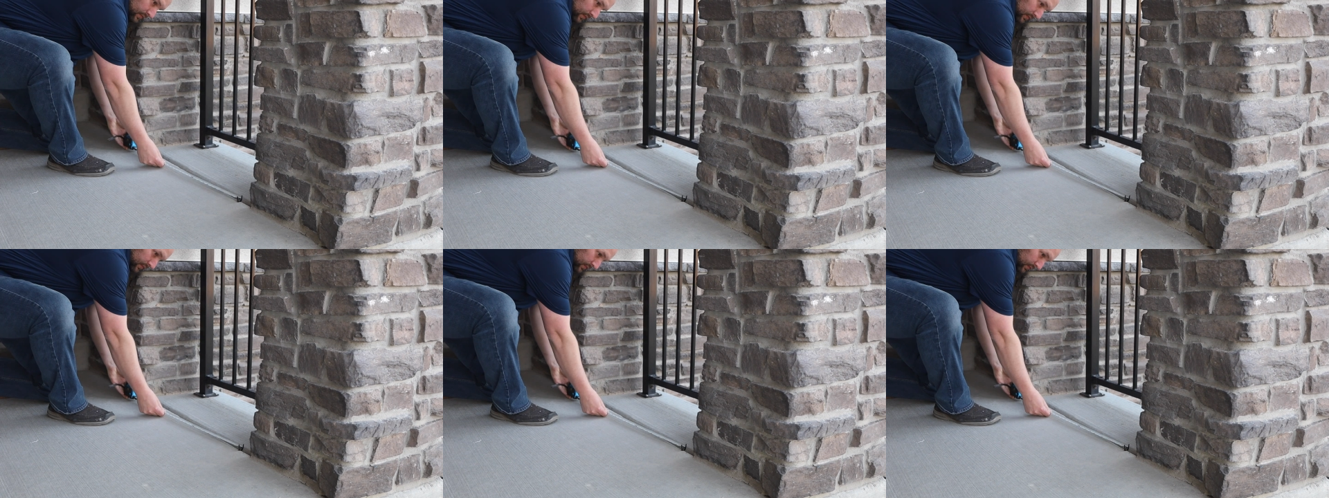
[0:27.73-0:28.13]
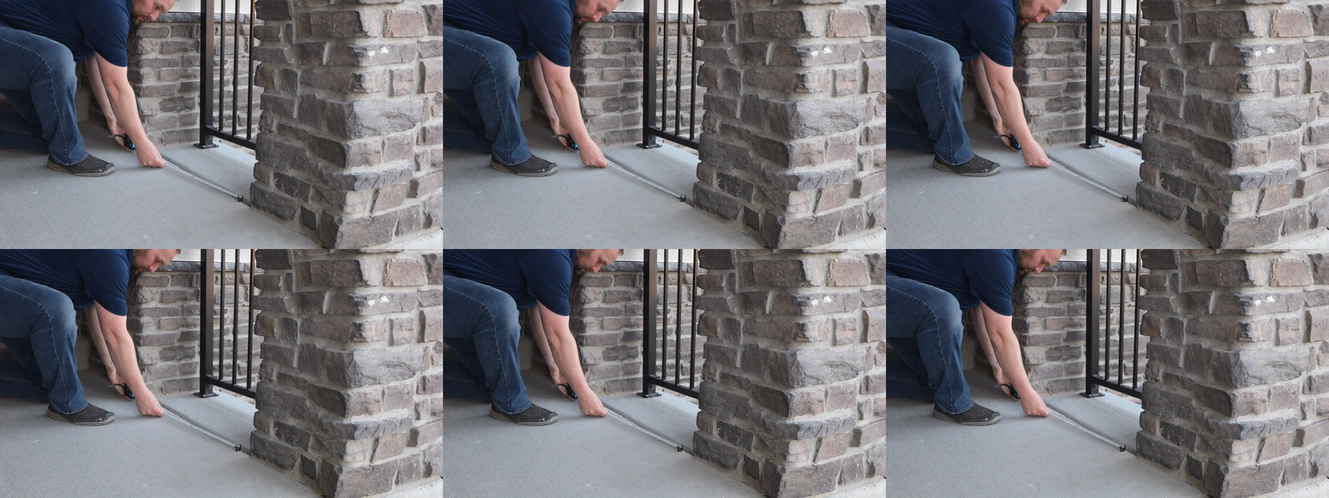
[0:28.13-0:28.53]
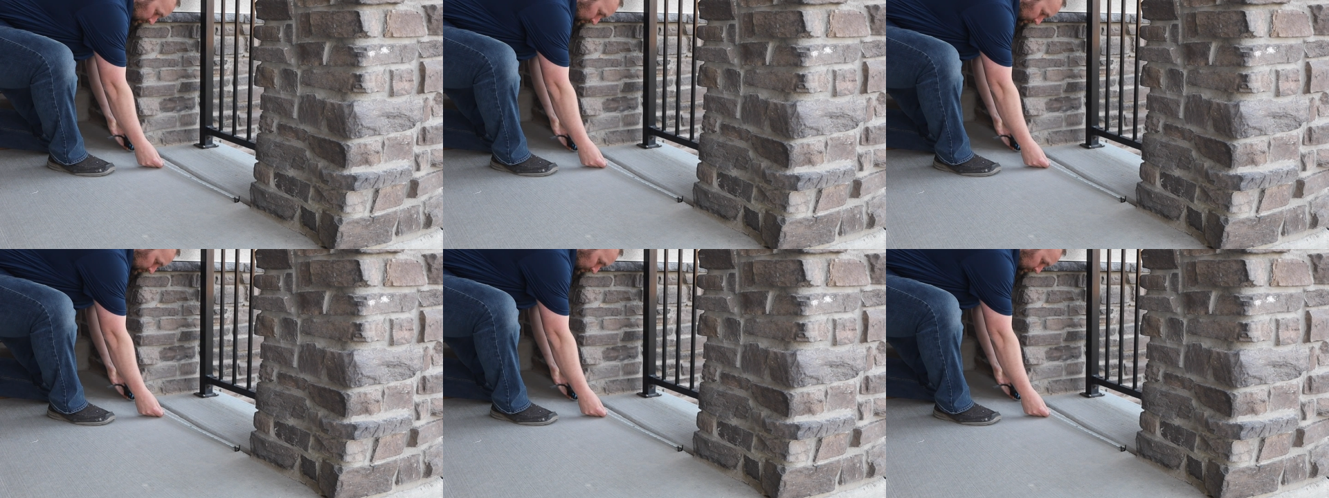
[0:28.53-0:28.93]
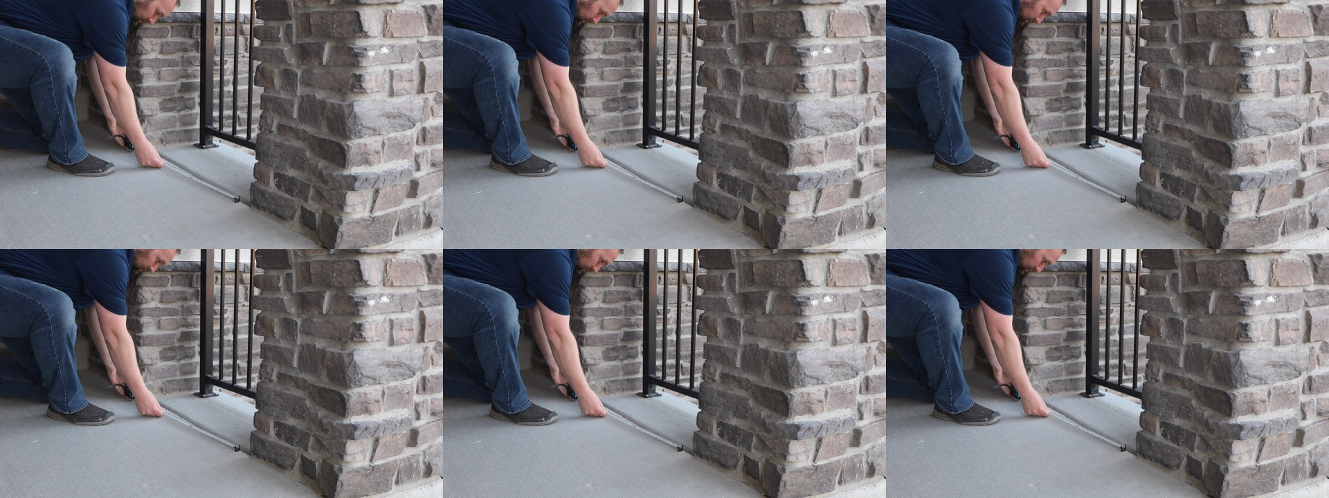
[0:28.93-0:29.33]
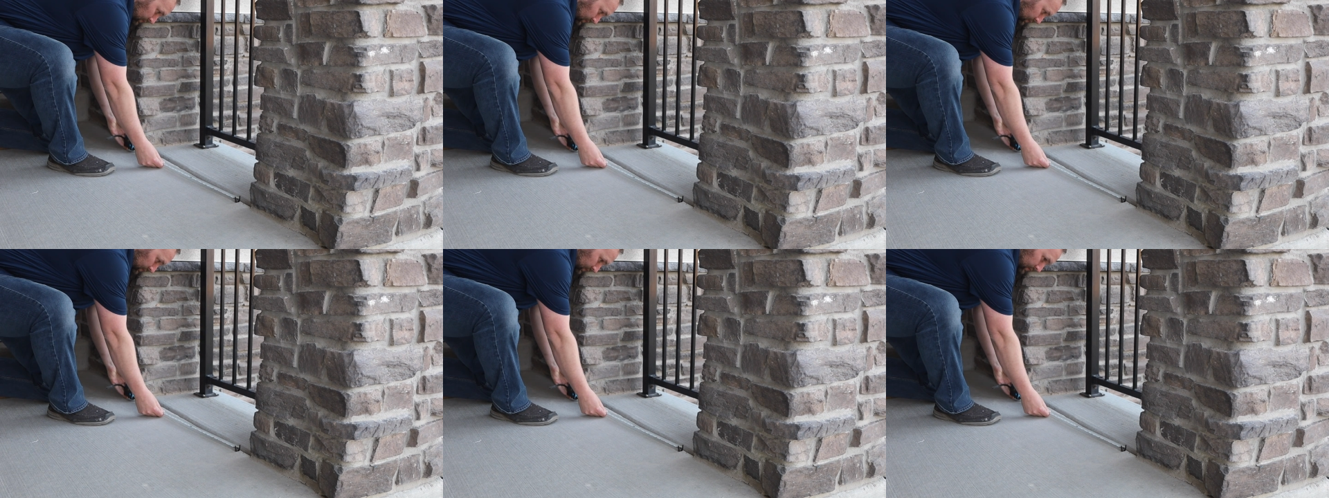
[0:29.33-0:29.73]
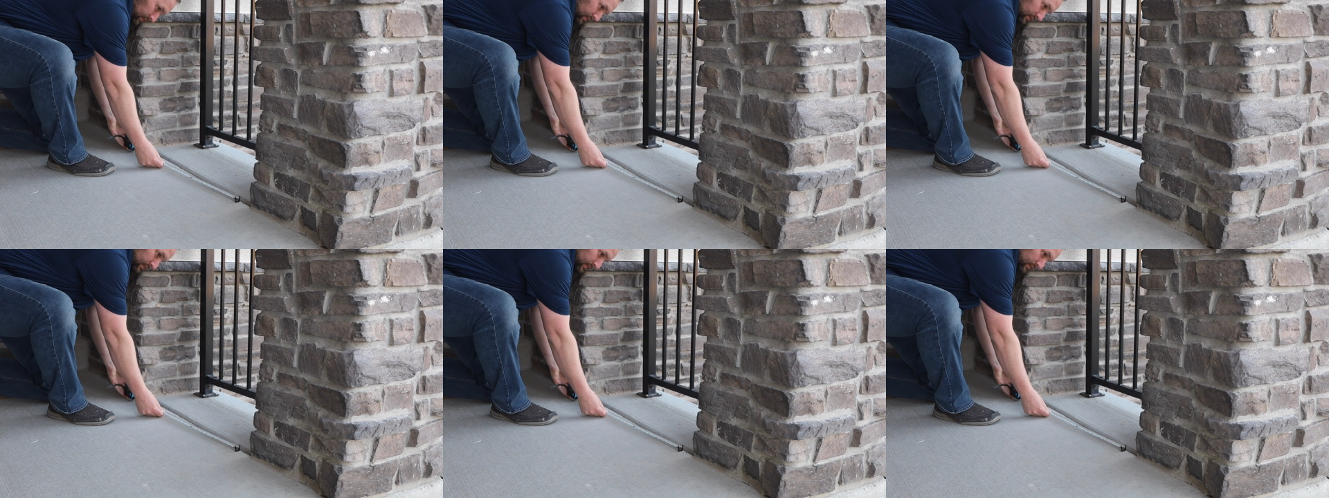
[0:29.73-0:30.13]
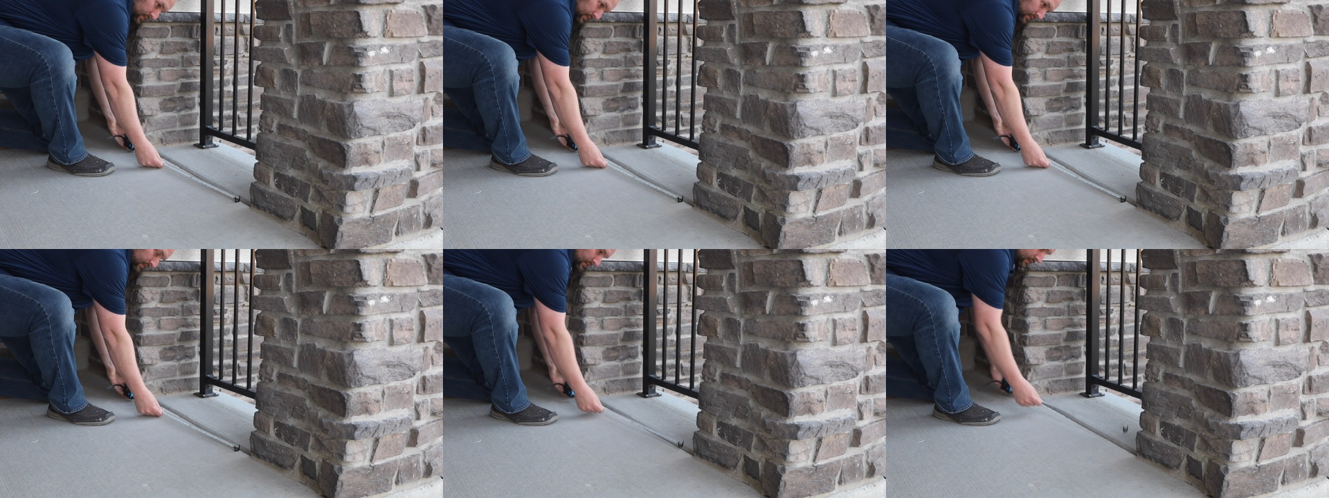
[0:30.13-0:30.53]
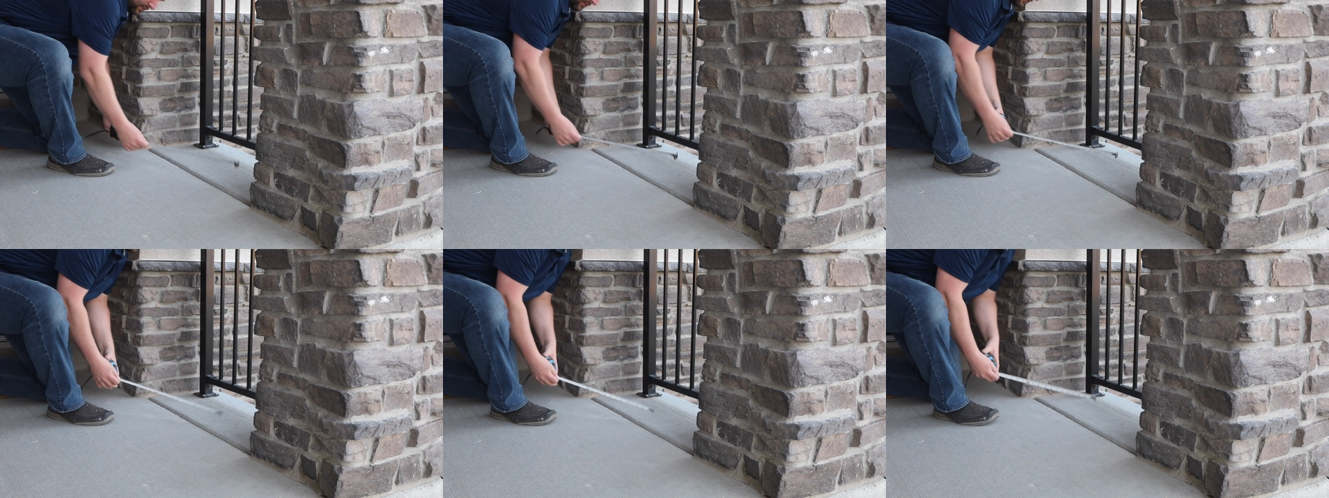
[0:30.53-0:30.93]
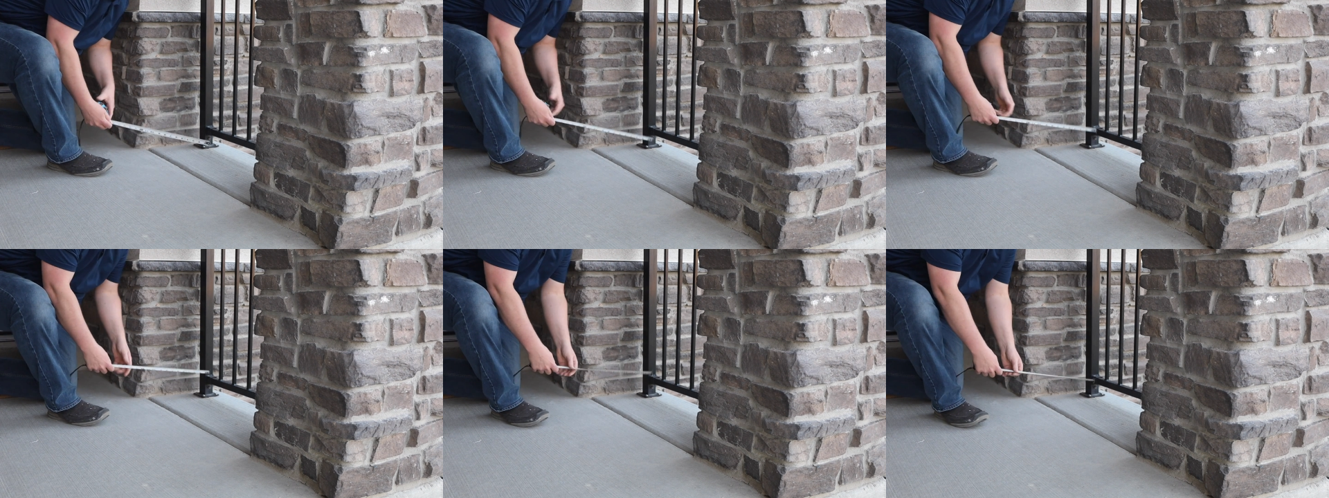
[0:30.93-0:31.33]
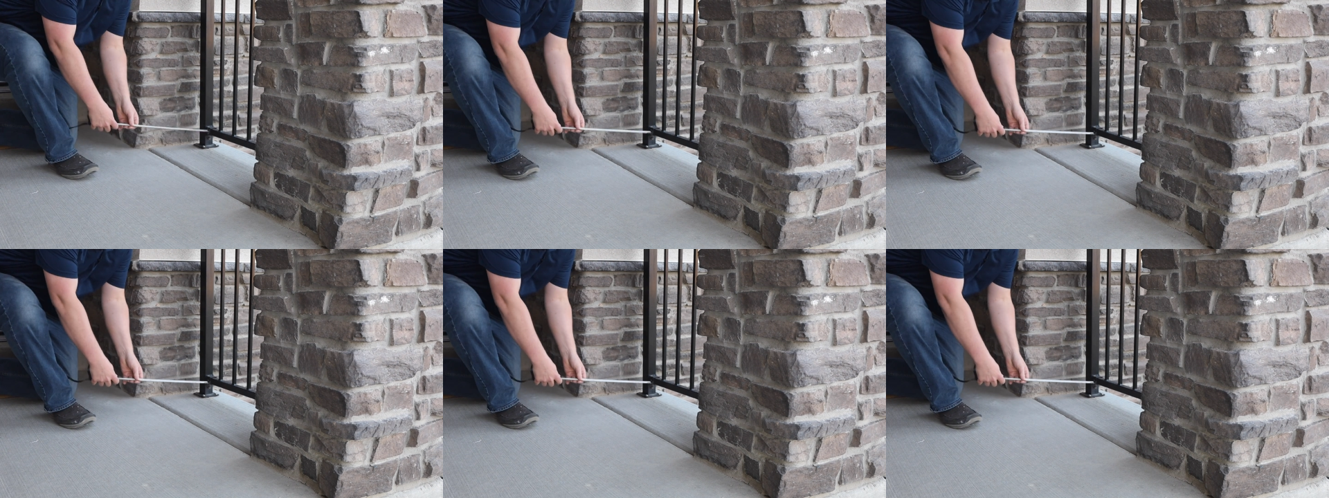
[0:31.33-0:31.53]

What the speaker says: No face is visible, so there are no lips to read.